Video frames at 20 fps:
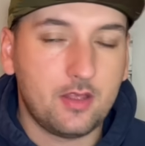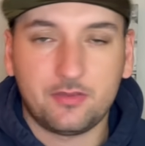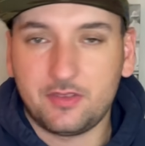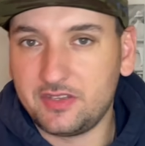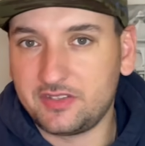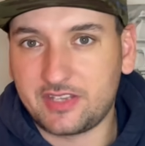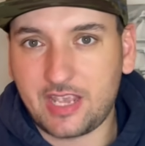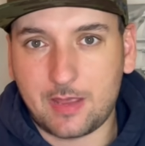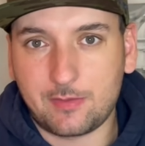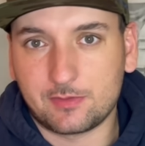
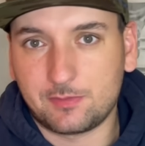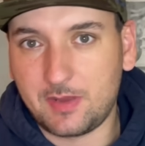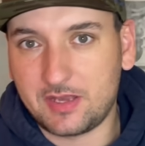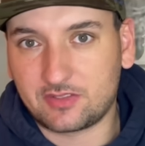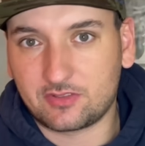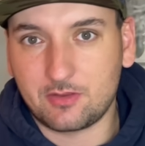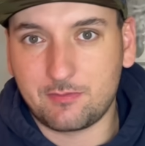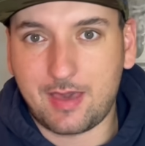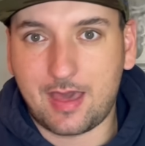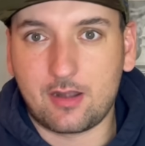These games
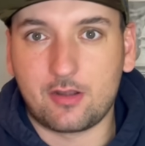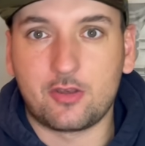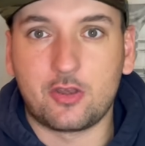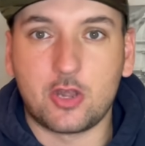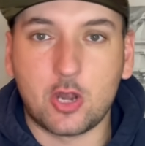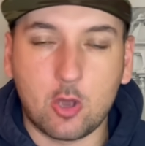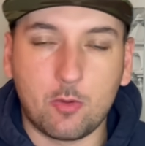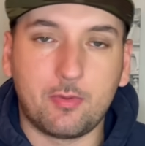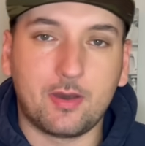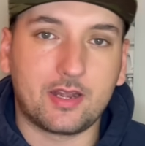basically matter to
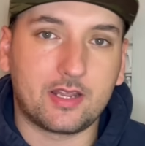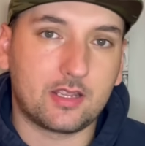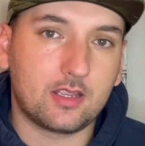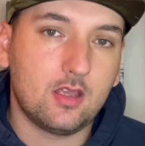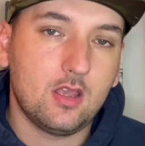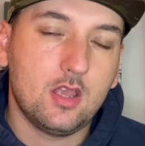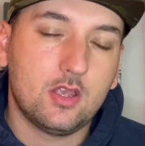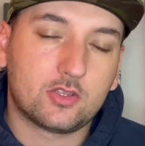nobody,